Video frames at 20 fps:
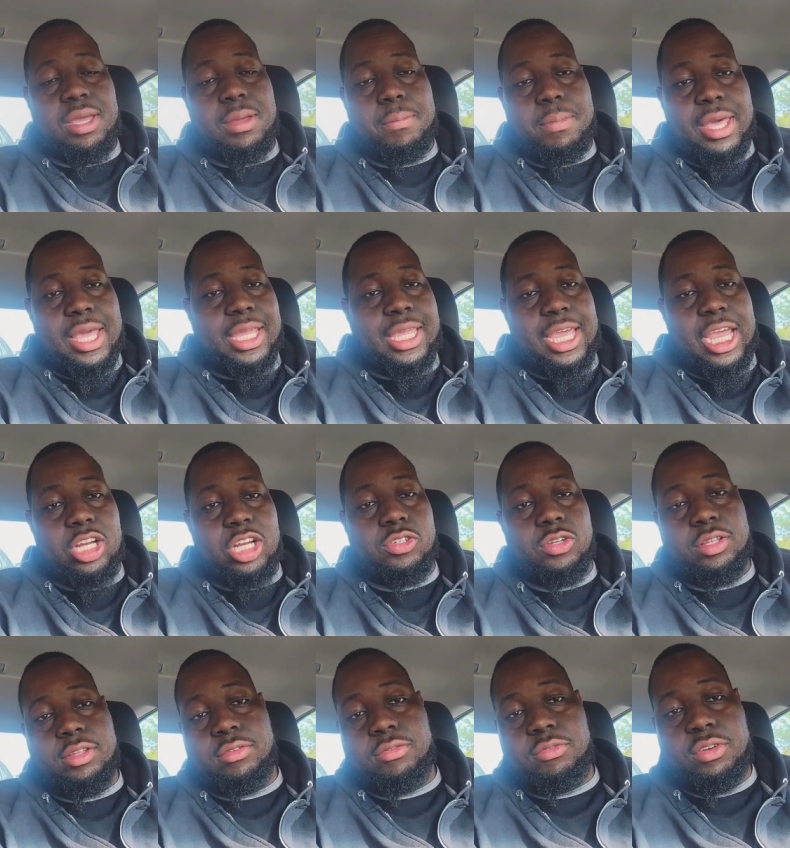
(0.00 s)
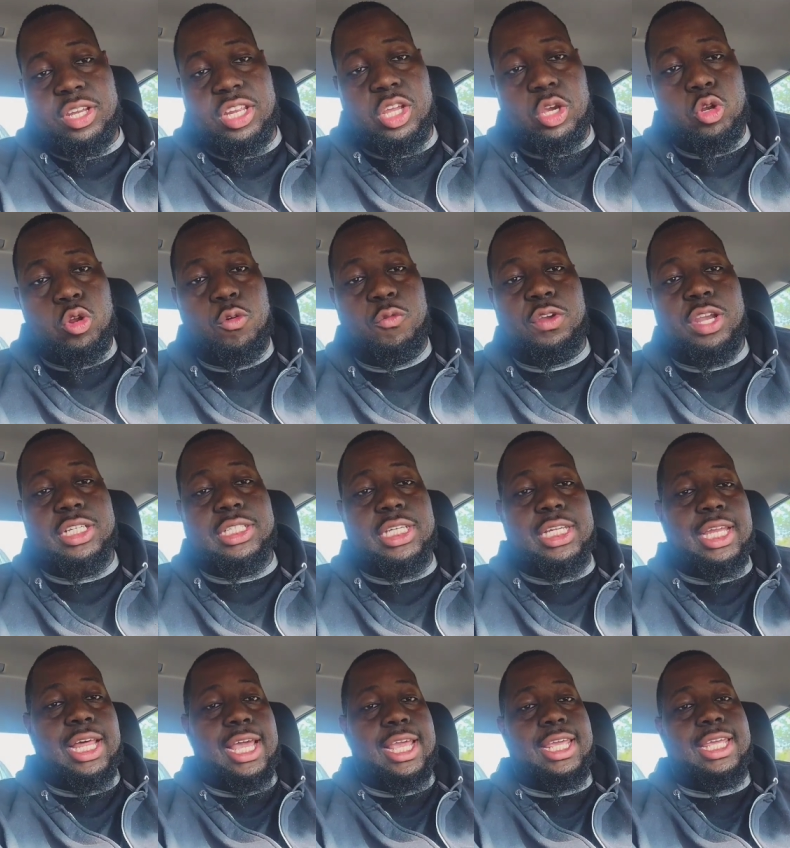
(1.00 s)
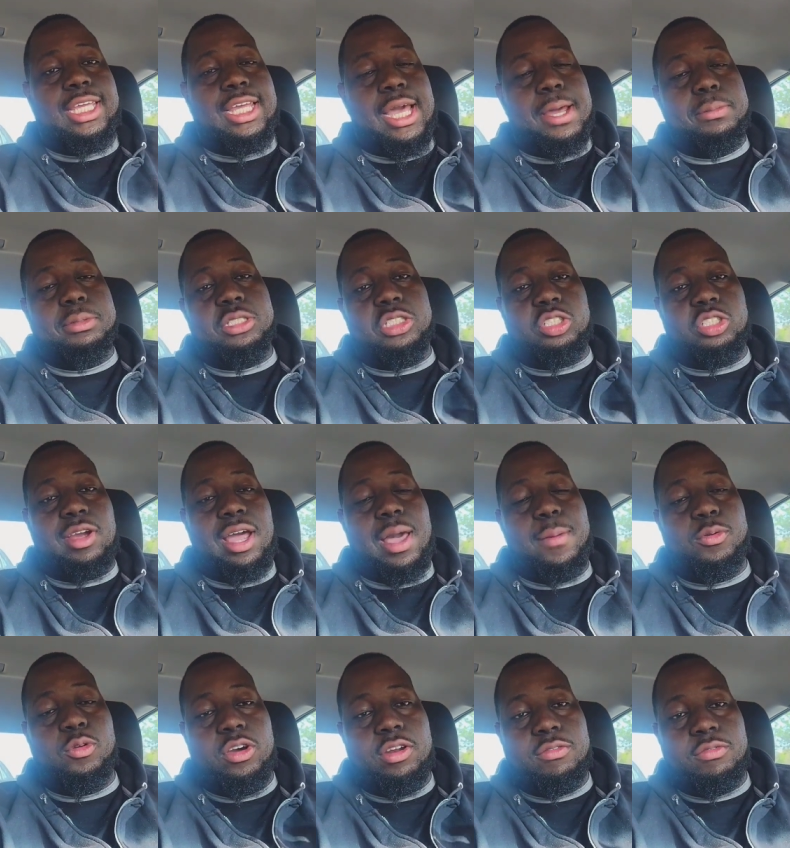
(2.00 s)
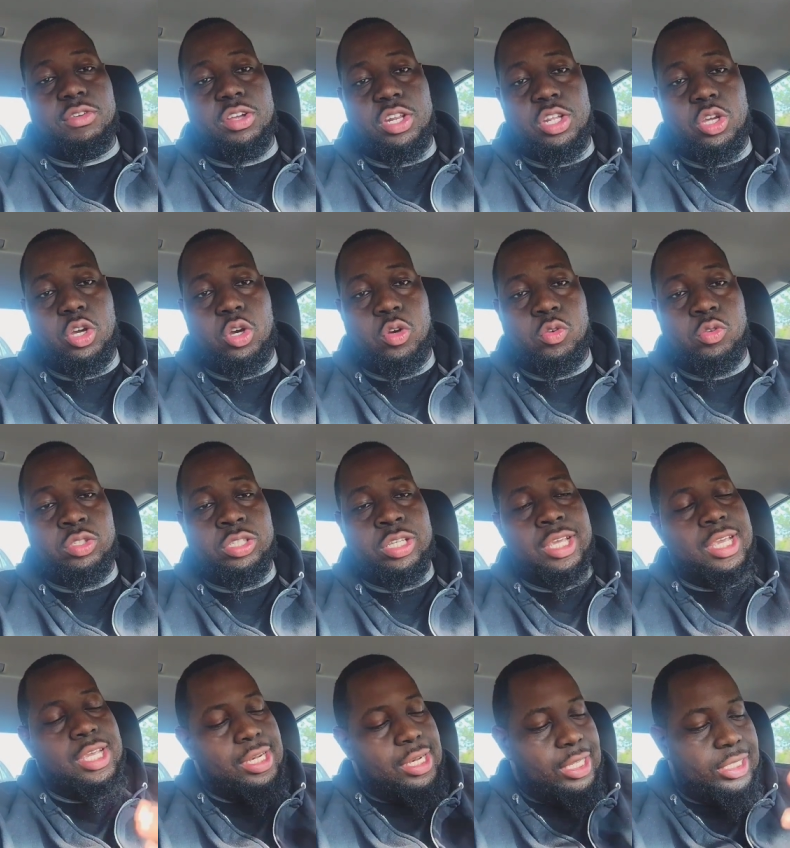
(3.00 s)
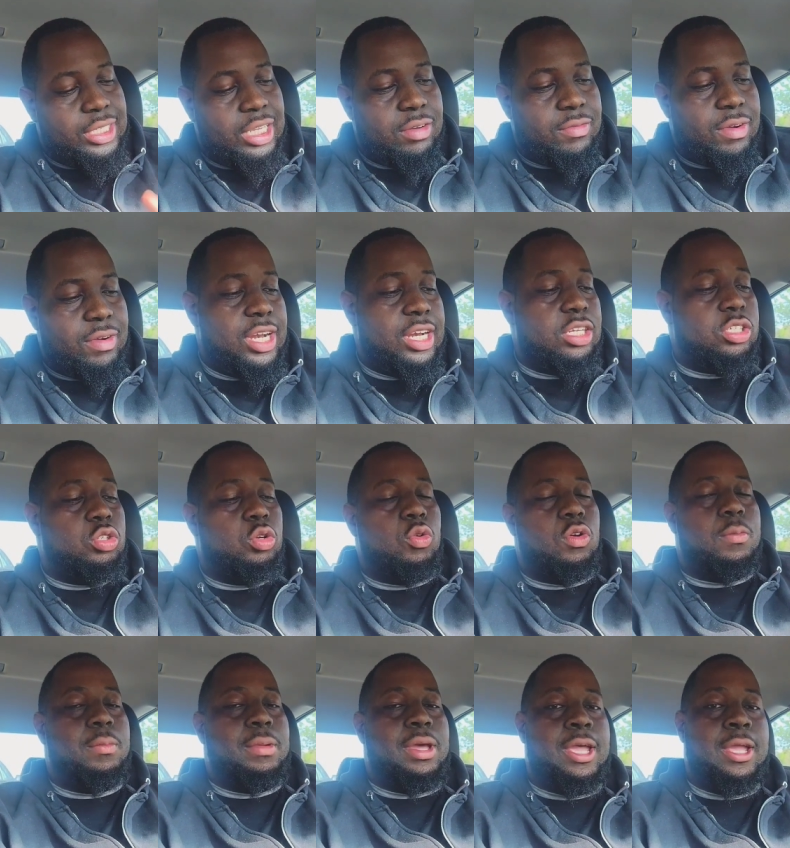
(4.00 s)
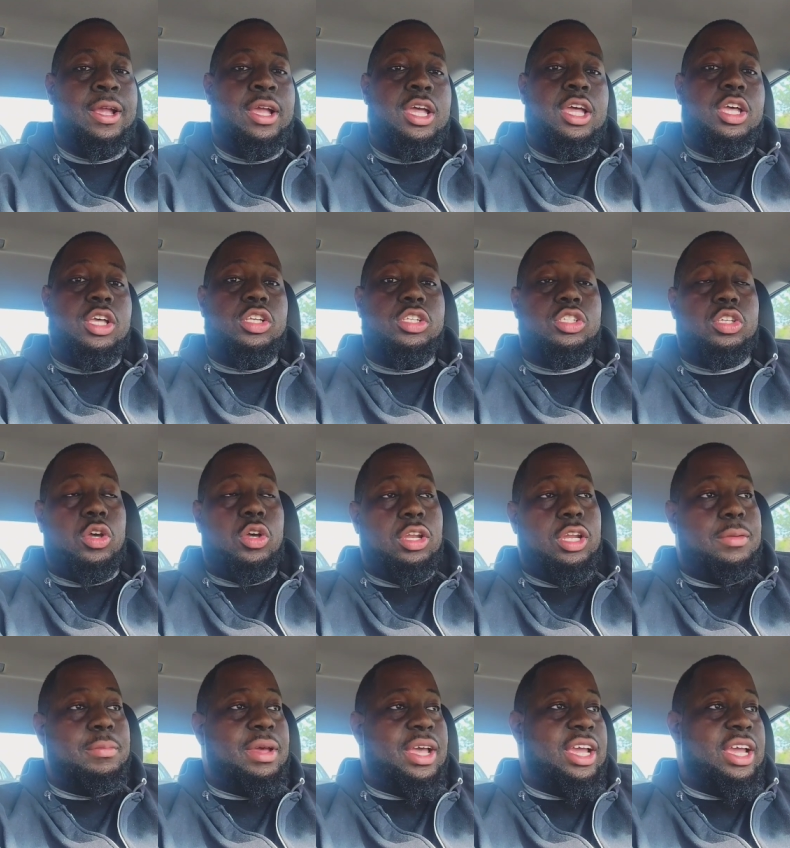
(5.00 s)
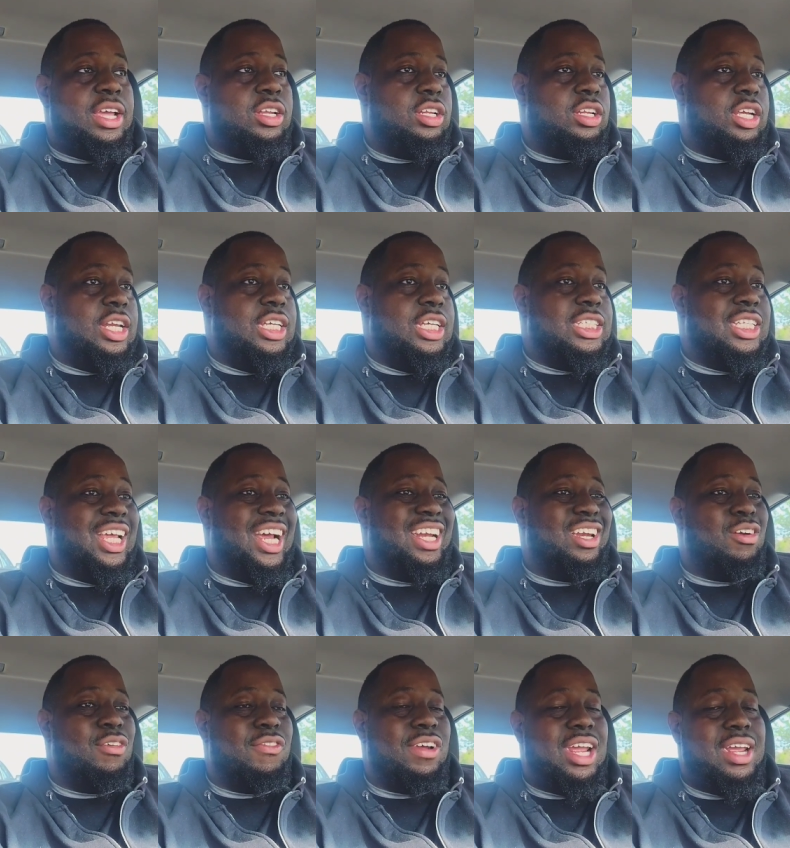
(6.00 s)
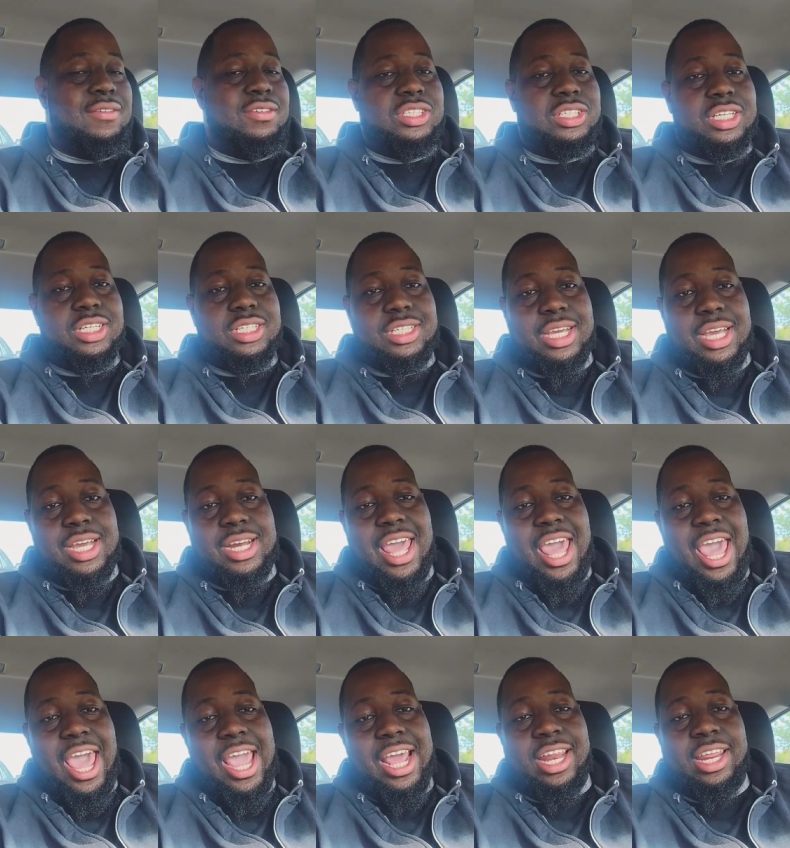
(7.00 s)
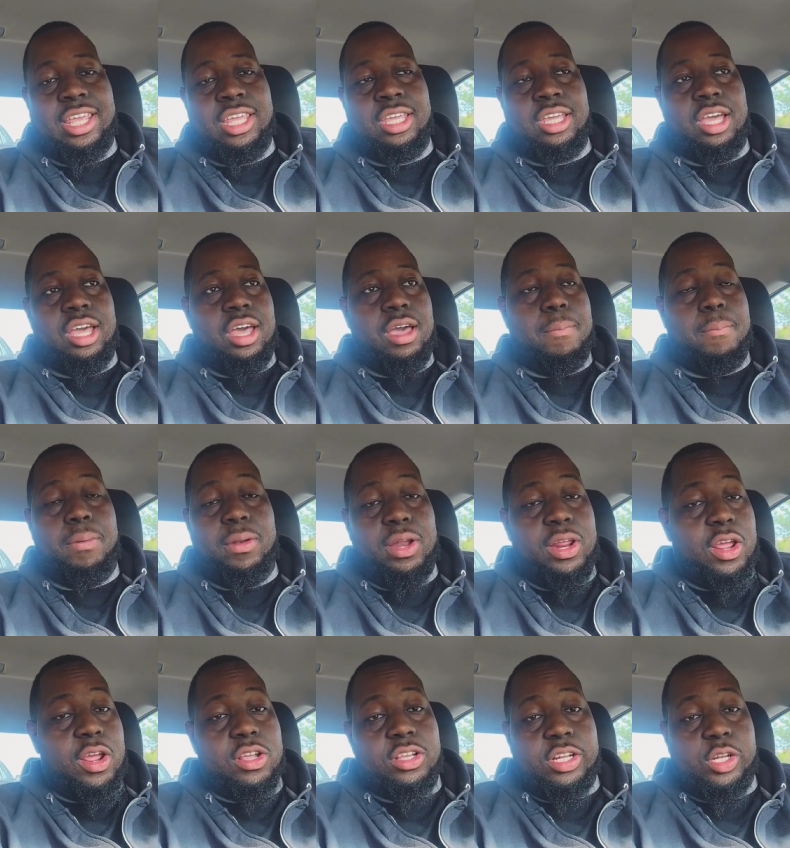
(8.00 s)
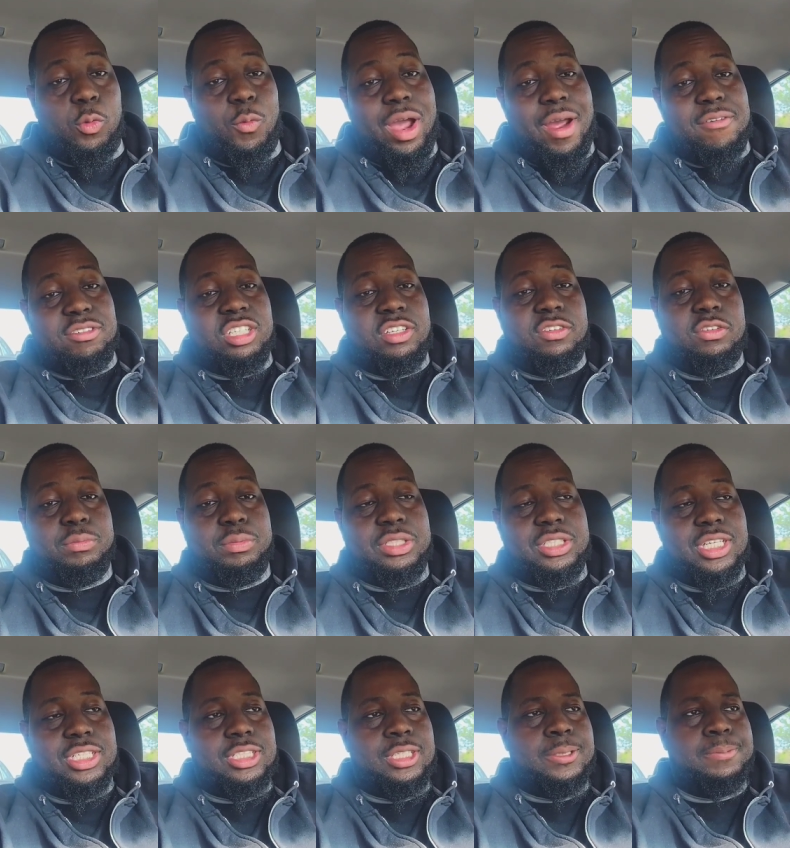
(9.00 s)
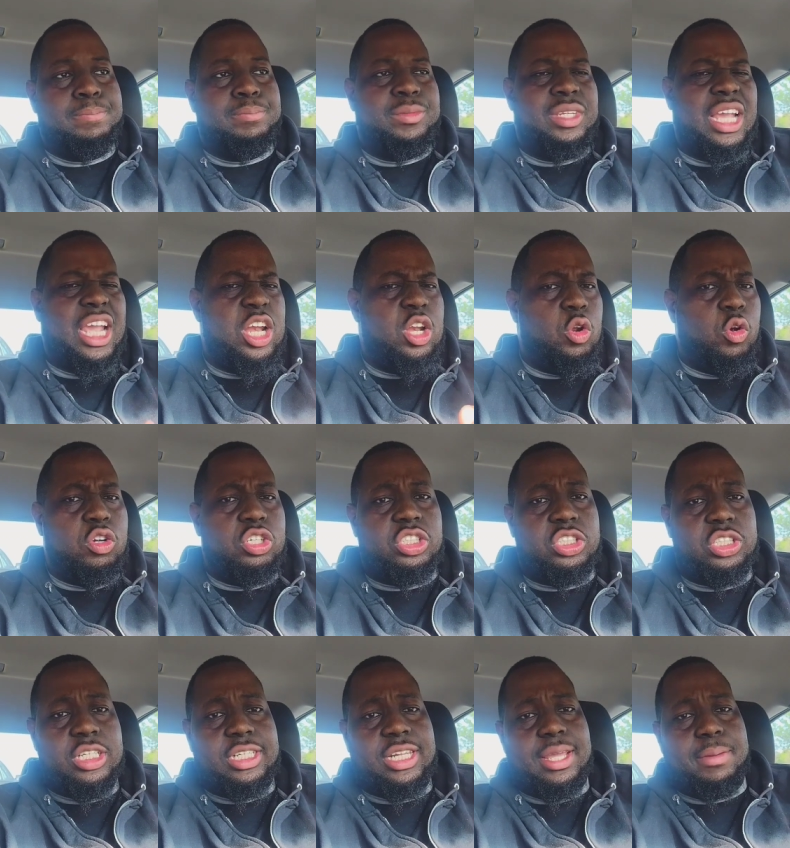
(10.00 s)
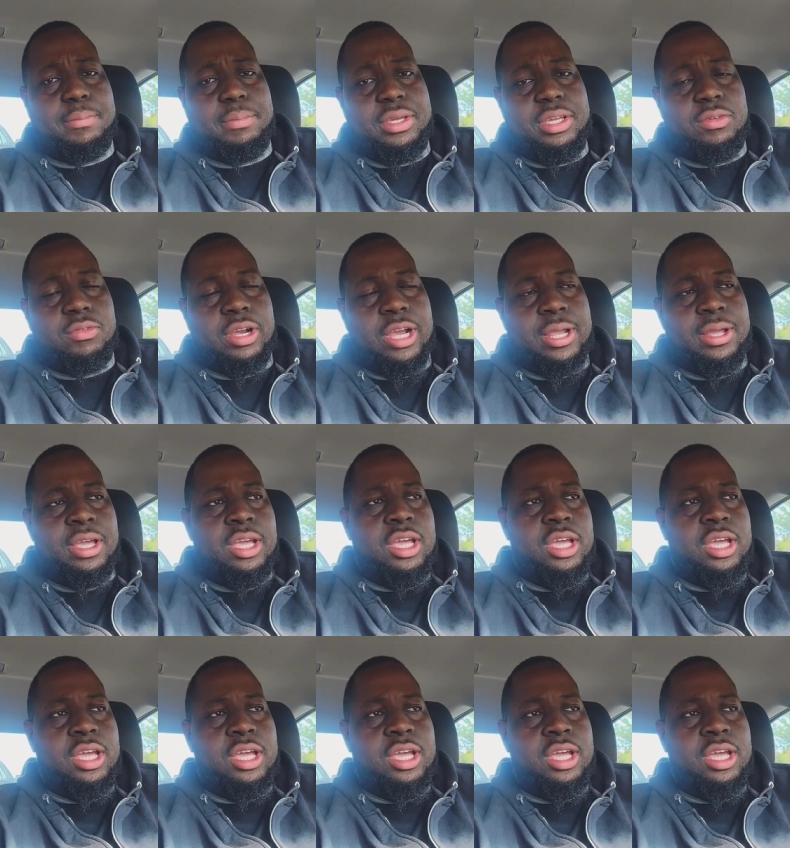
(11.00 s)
Back action of the video. Don't forget to like, comment, subscribe, and all the videos. Let's get right into it, man. So look, man, it doesn't like the Ravens are done adding uh, players at the wide receiver position, and nor should they be, right?